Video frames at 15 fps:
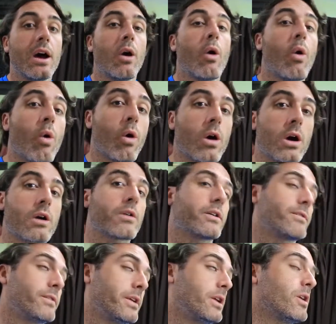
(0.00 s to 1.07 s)
Or,
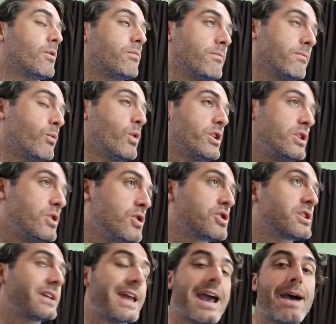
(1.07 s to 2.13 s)
what
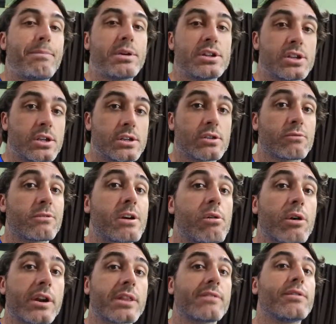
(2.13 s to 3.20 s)
usually happens is you're
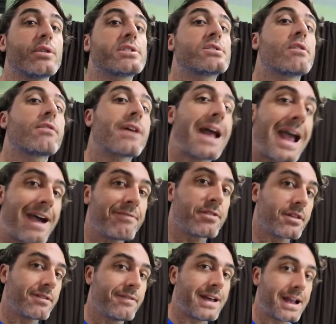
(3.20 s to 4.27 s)
recording the voiceover
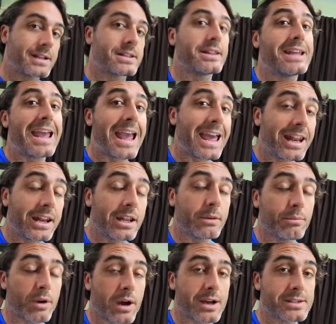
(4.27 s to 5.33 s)
after the fact in the
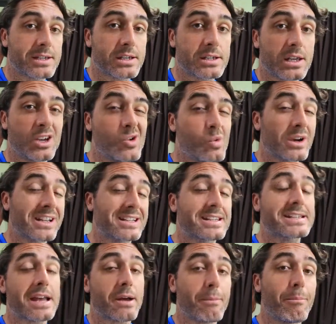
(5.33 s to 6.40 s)
editing process, and you want it to
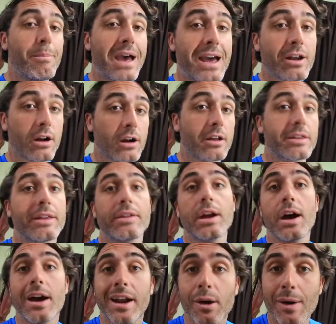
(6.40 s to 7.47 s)
sound better than the
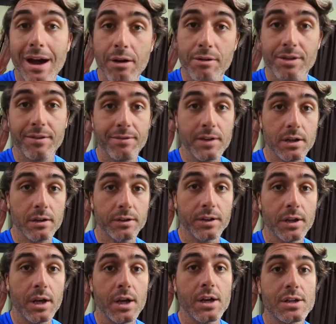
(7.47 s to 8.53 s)
audio out in the field.
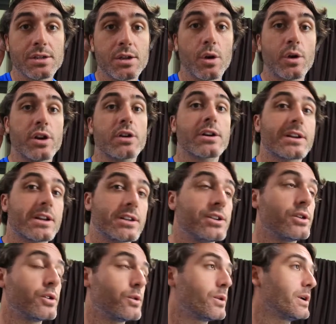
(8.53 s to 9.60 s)
So you're gonna
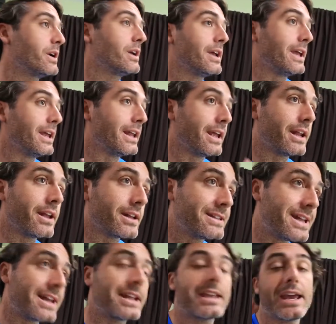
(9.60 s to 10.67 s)
do it in a
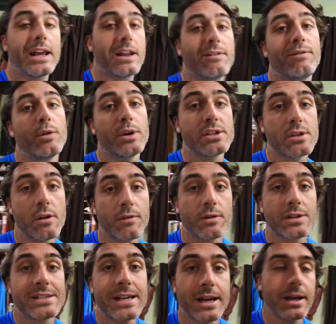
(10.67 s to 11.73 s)
dedicated
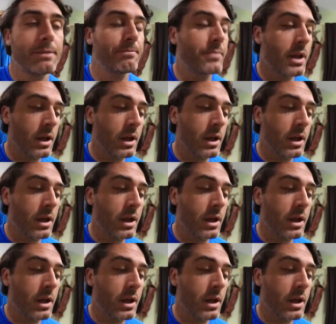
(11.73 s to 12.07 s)
voiceover setup.